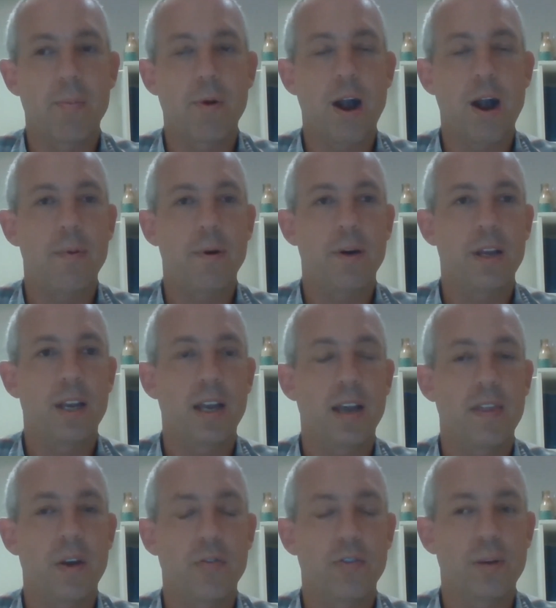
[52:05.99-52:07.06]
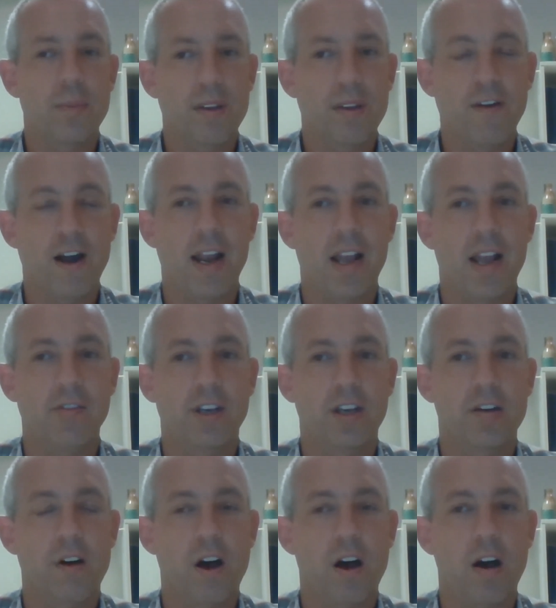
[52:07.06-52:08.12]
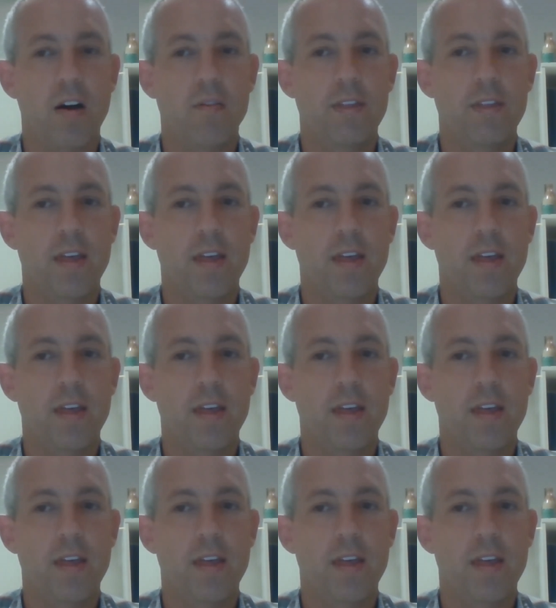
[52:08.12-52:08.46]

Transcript: a property and there's going to be financing involved,